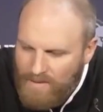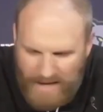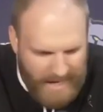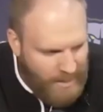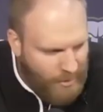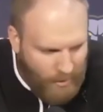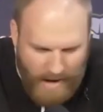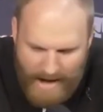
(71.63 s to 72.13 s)

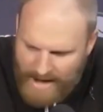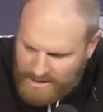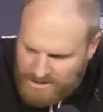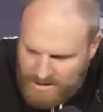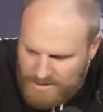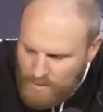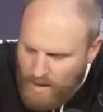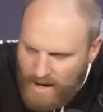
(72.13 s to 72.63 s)

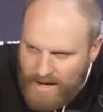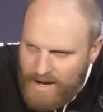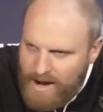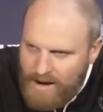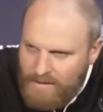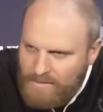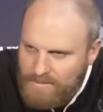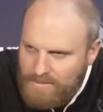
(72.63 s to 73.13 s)
interactions right
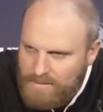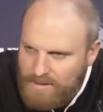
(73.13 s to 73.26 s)
now